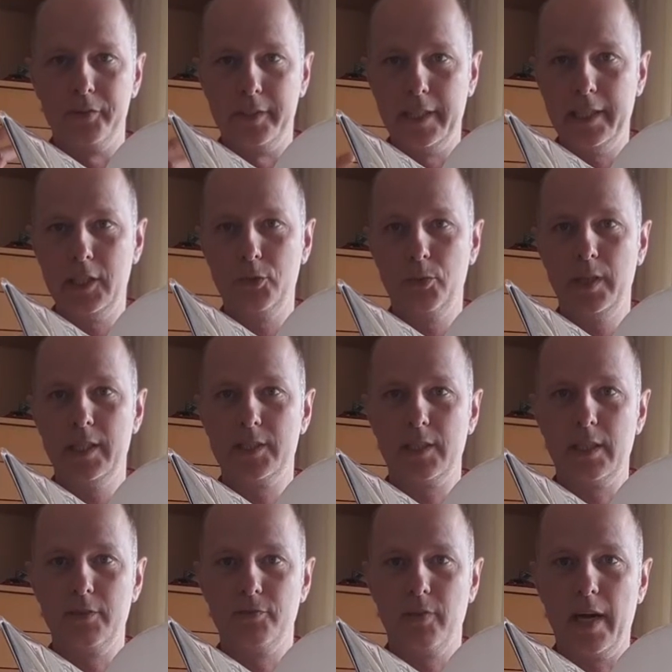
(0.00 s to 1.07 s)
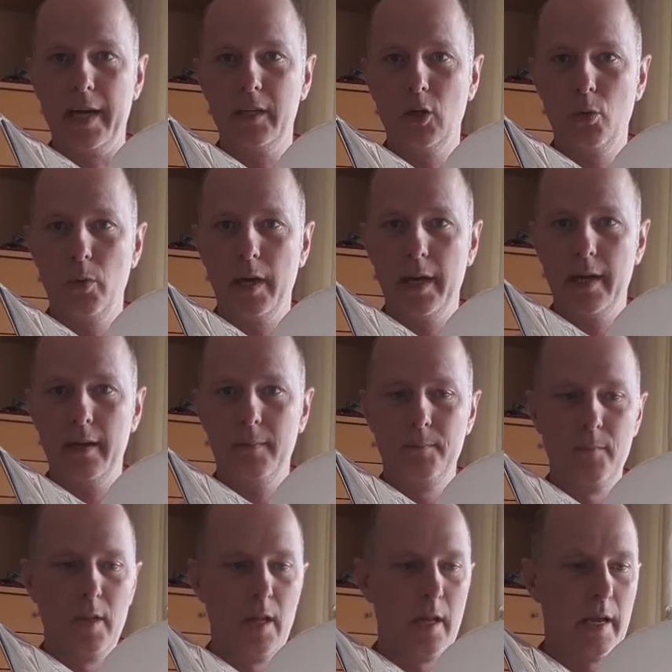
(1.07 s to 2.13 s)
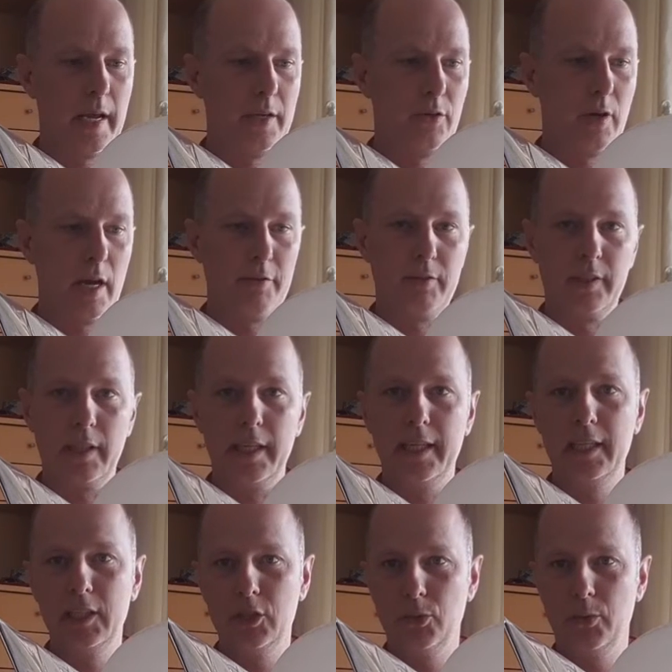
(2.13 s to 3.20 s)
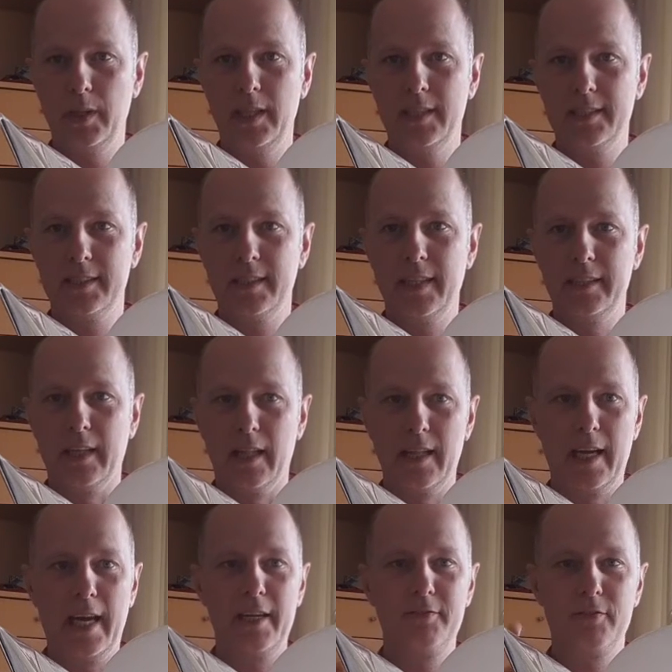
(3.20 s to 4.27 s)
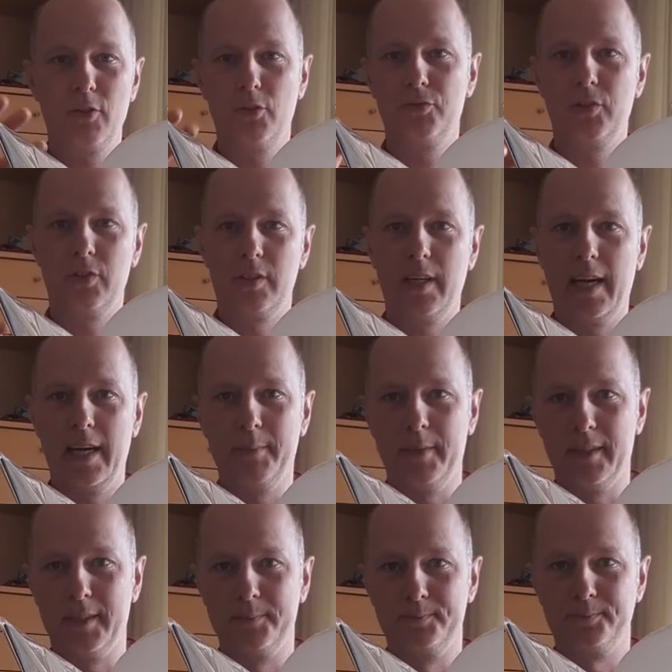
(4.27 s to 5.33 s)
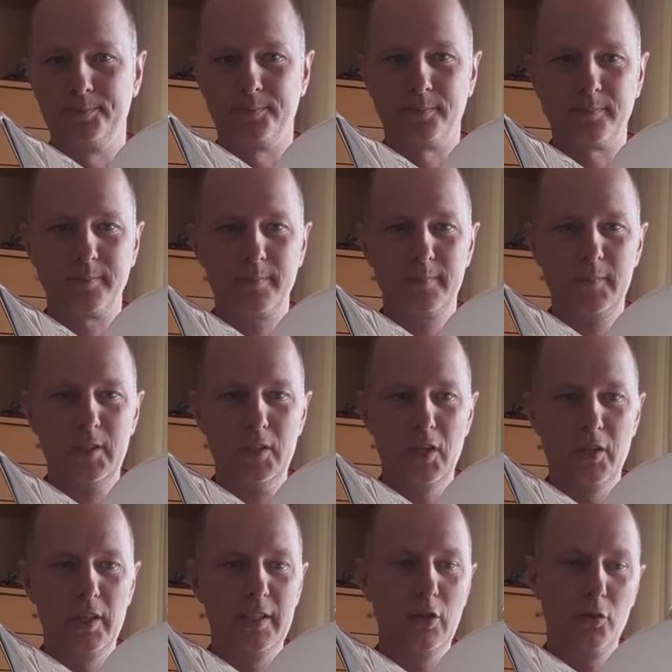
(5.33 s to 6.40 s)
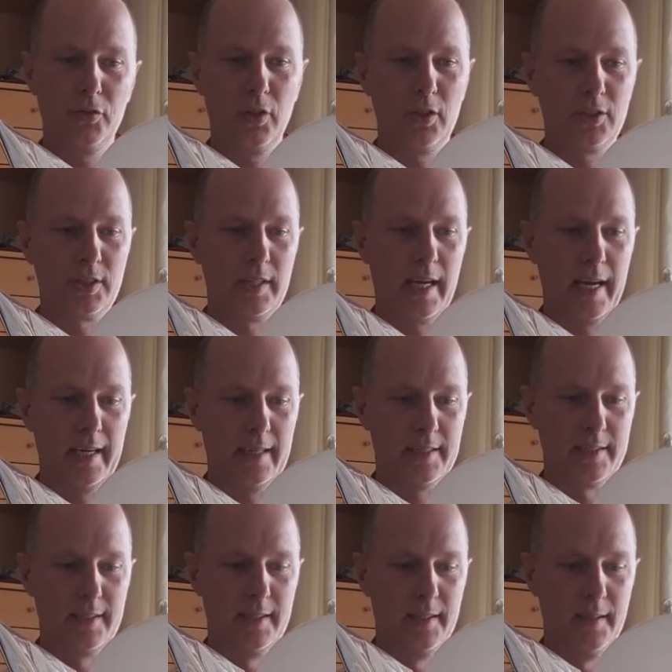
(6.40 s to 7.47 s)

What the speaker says: decrease in vinyl wear, and you have an increase in the life of your diamond, of your stylus.